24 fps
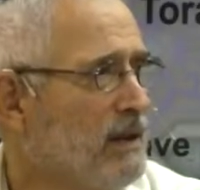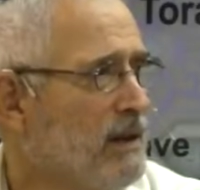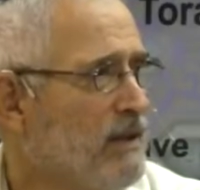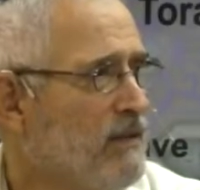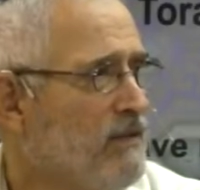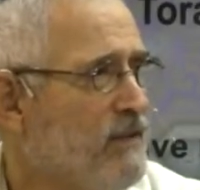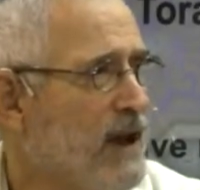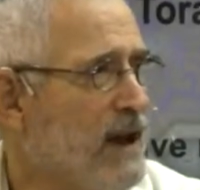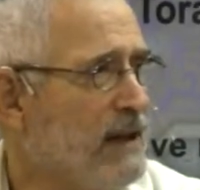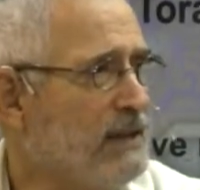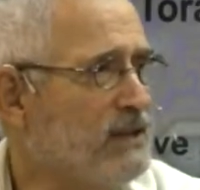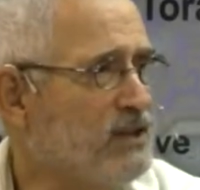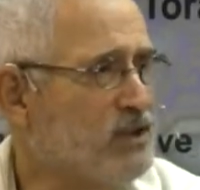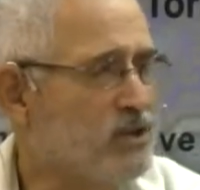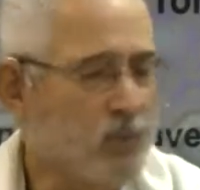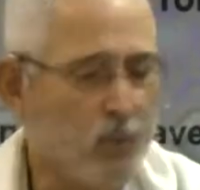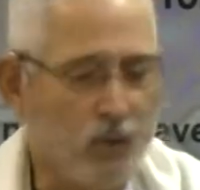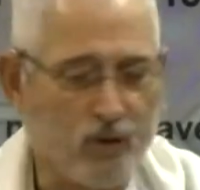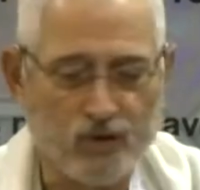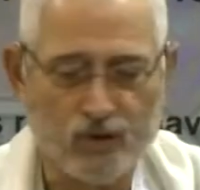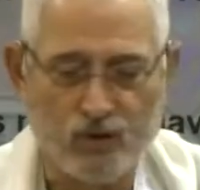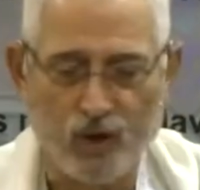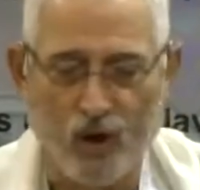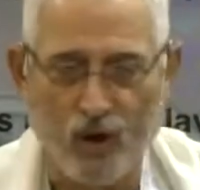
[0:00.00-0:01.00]
In fact, as
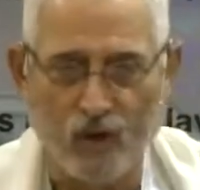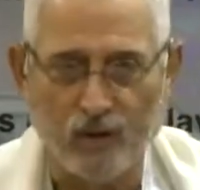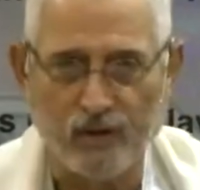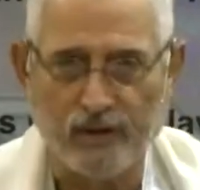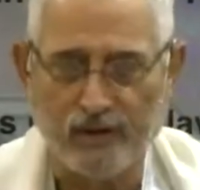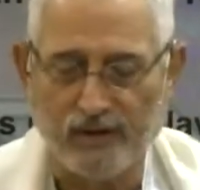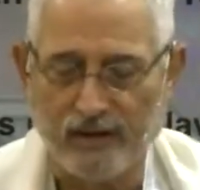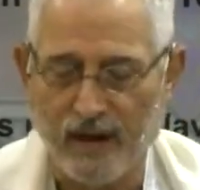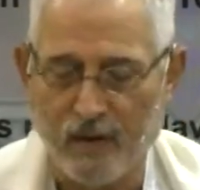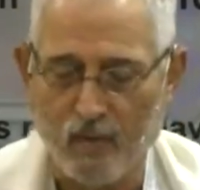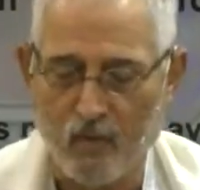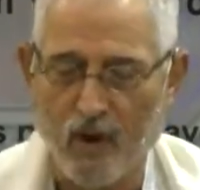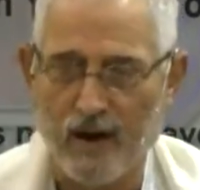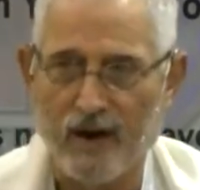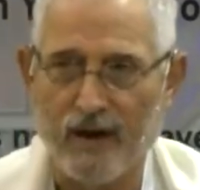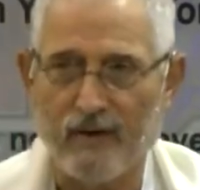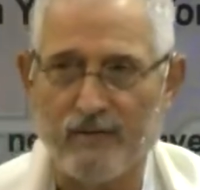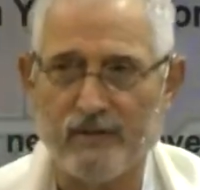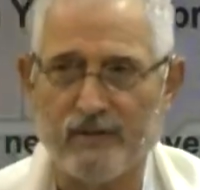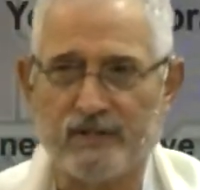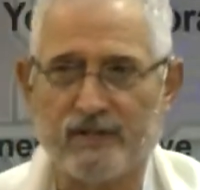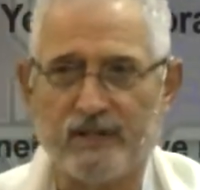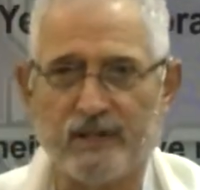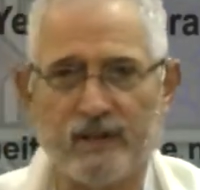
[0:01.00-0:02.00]
we're told that they went
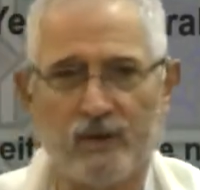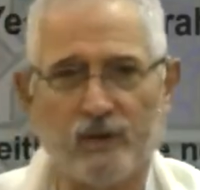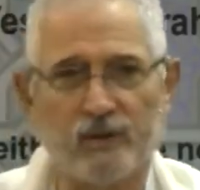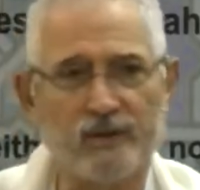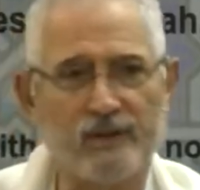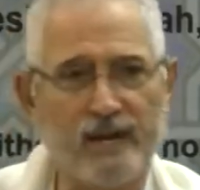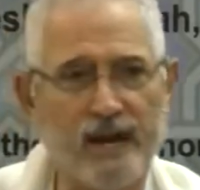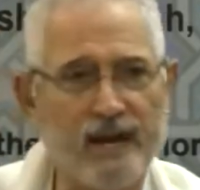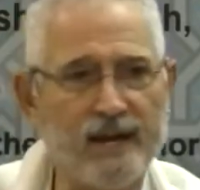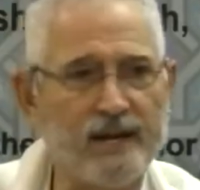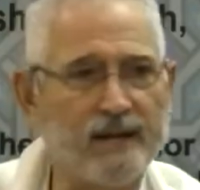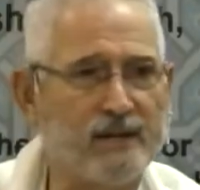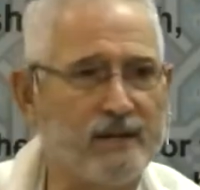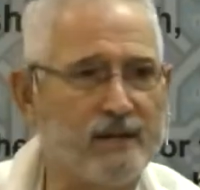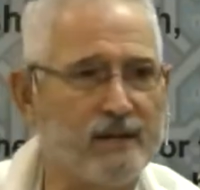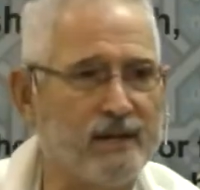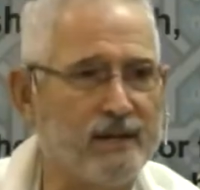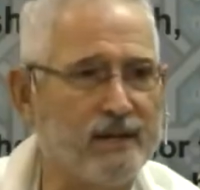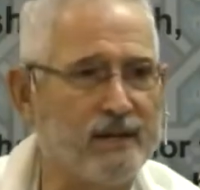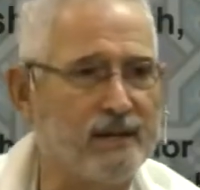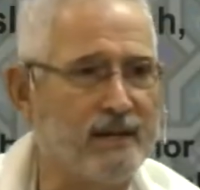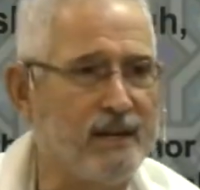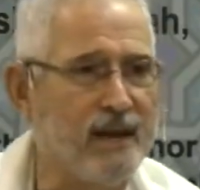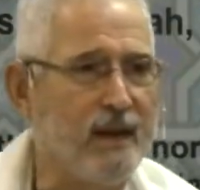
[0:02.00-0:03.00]
every single day to
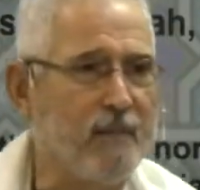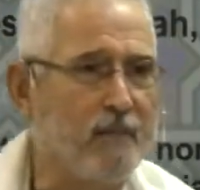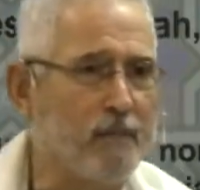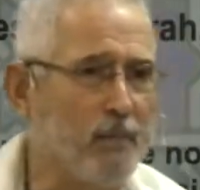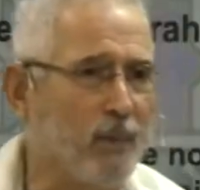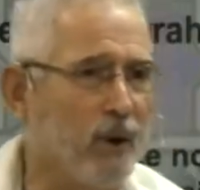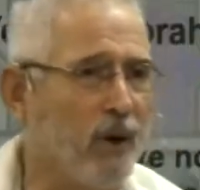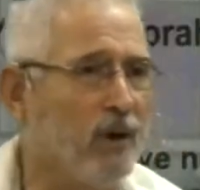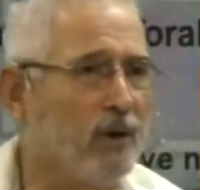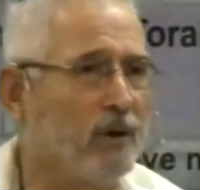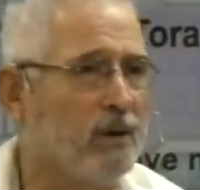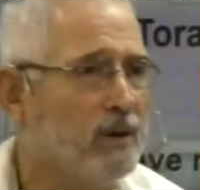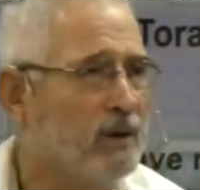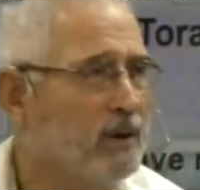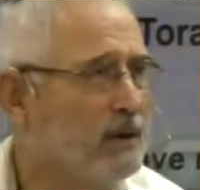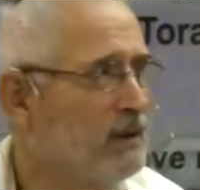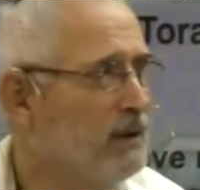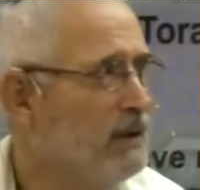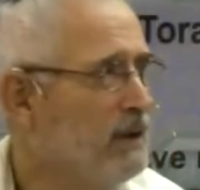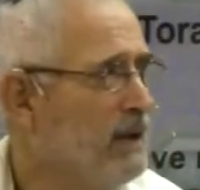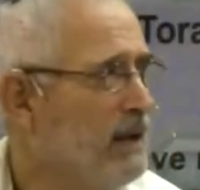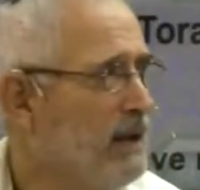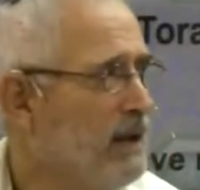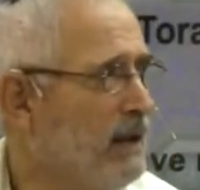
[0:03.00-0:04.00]
the temple
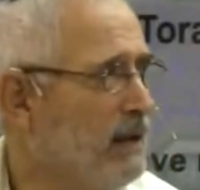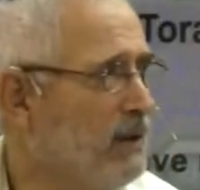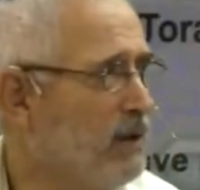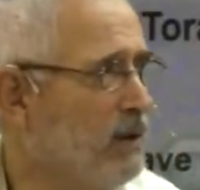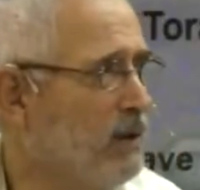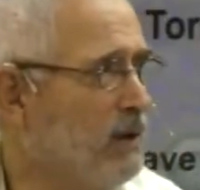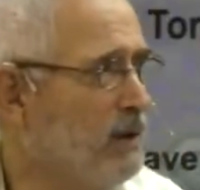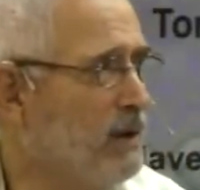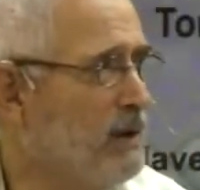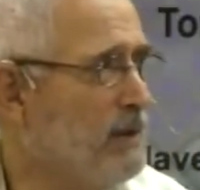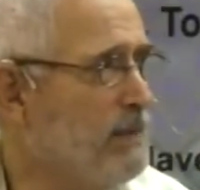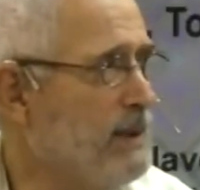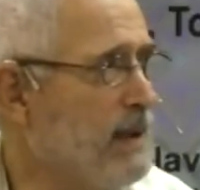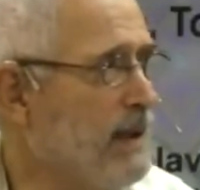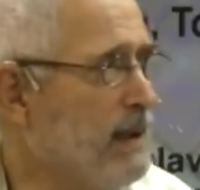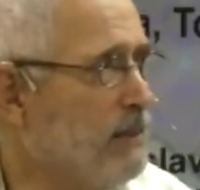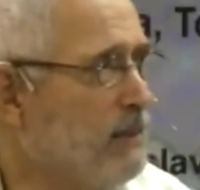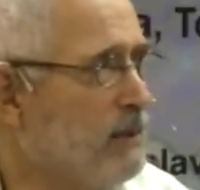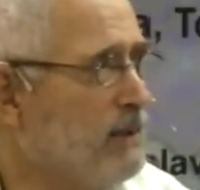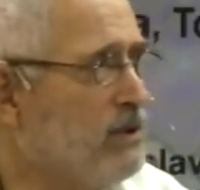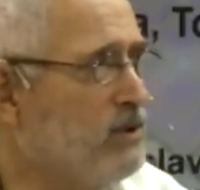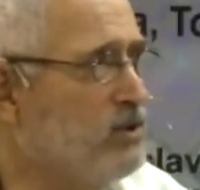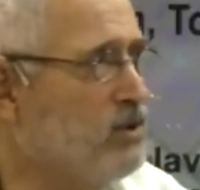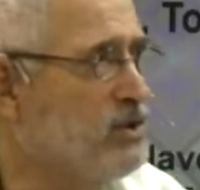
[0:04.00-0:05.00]
in order to be
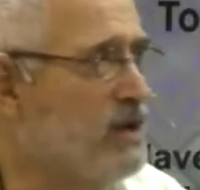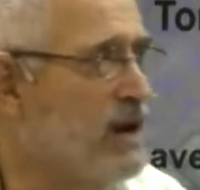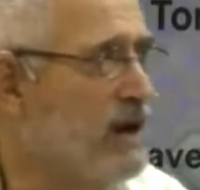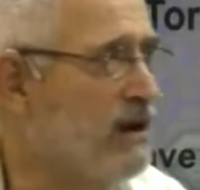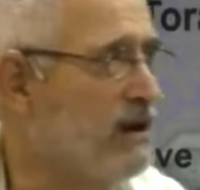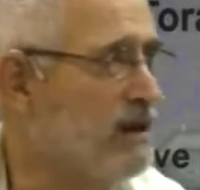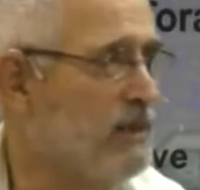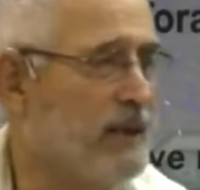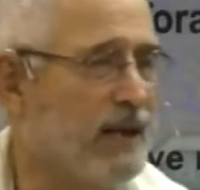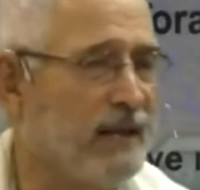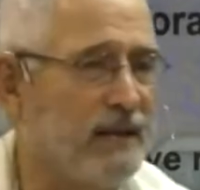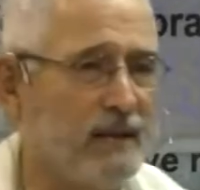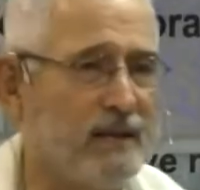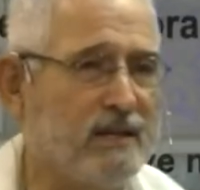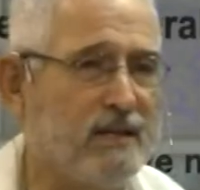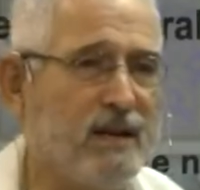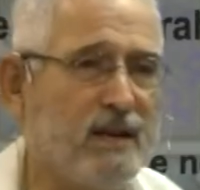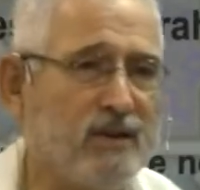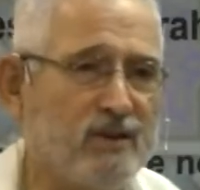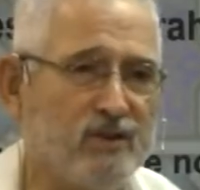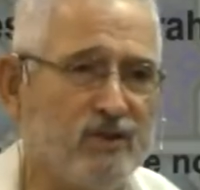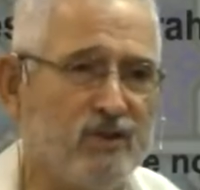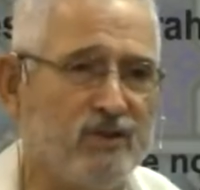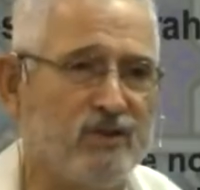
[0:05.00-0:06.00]
able to share about the
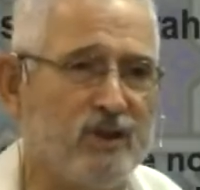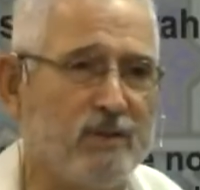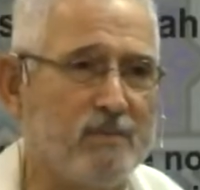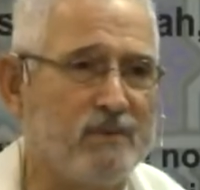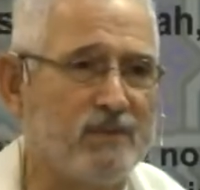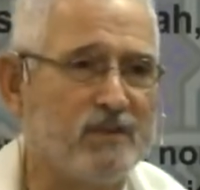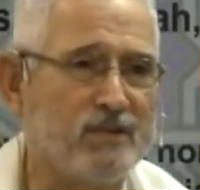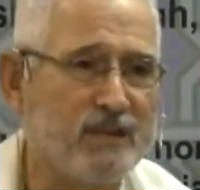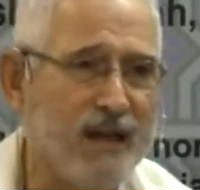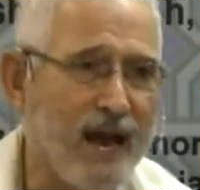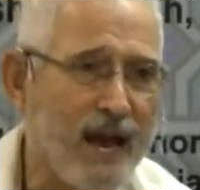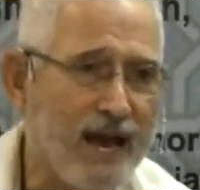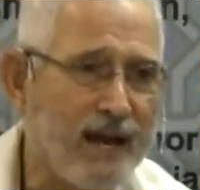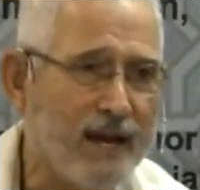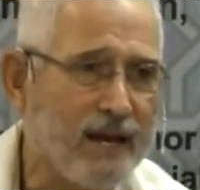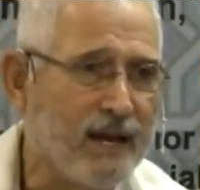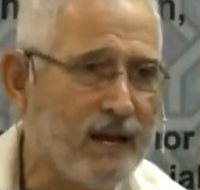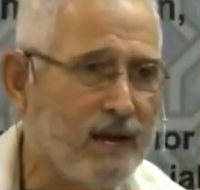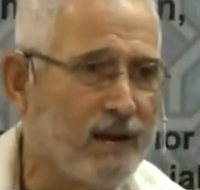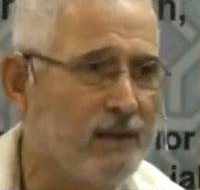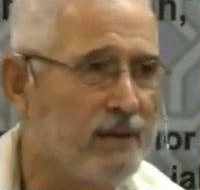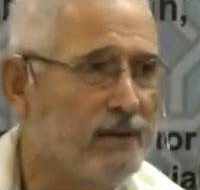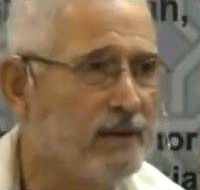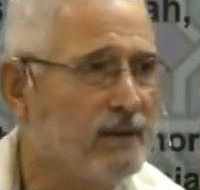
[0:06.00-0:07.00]
teachings of
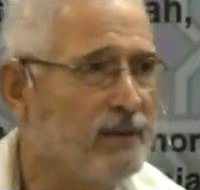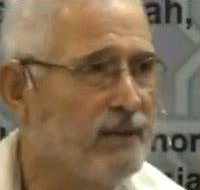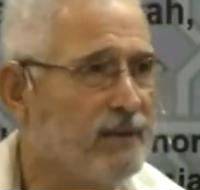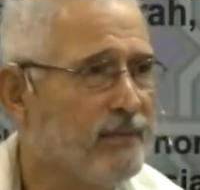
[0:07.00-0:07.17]
Messiah.